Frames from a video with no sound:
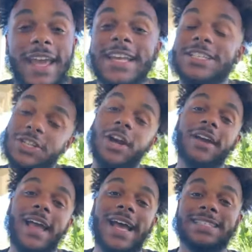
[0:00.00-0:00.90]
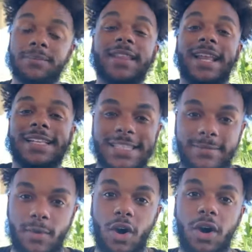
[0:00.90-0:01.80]
It can start as something that's
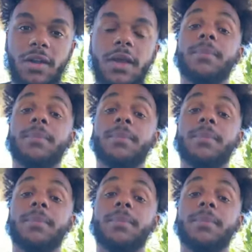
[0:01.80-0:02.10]
small,